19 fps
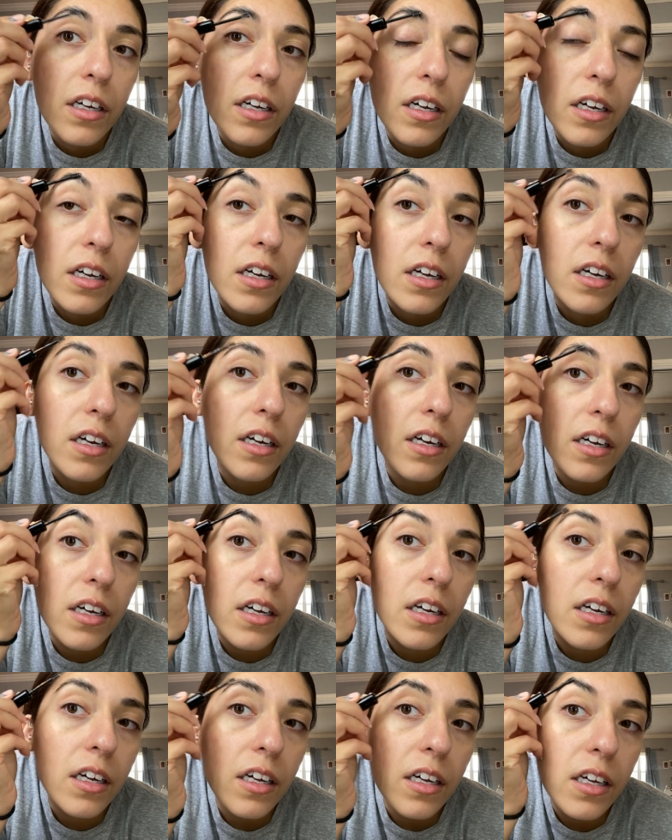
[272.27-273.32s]

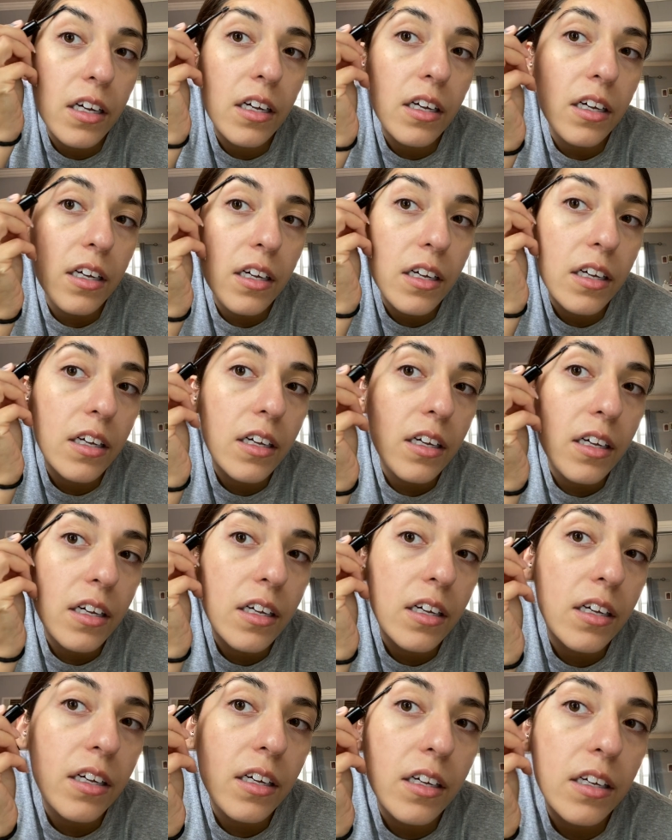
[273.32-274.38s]

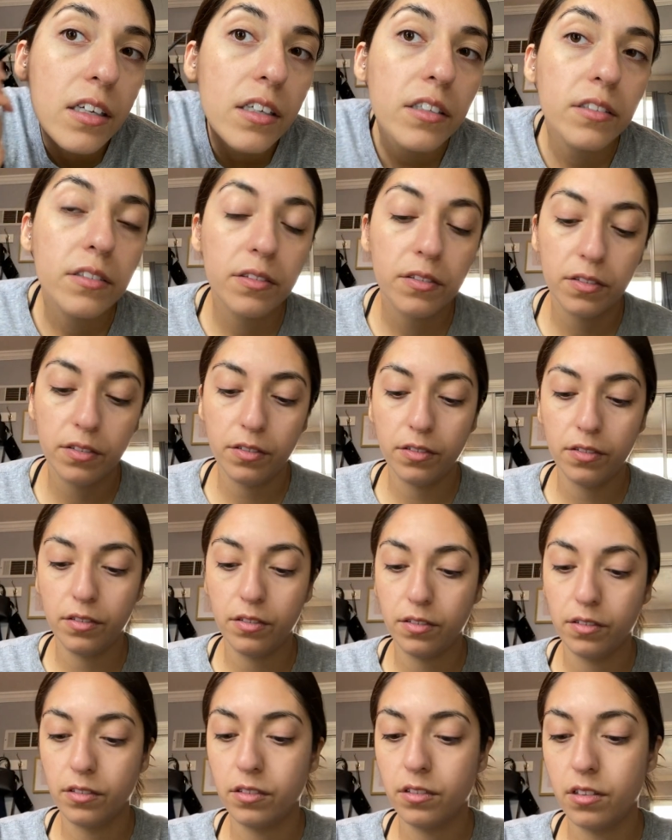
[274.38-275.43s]

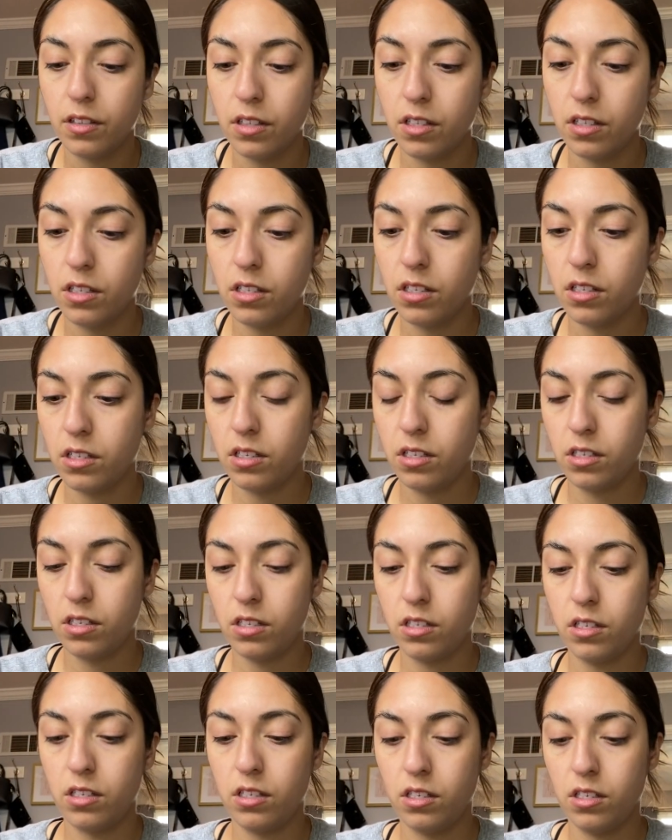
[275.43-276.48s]

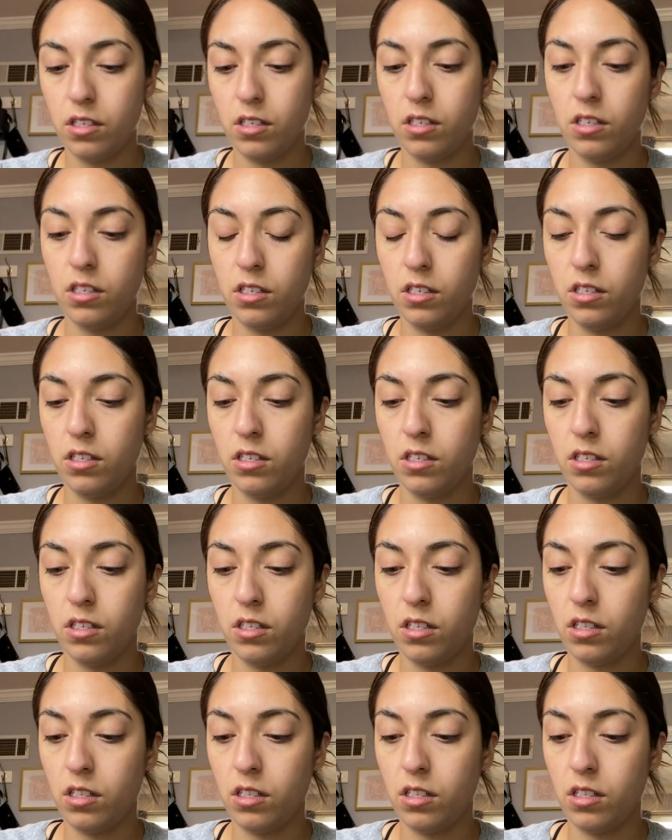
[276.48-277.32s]
Nobody speaks.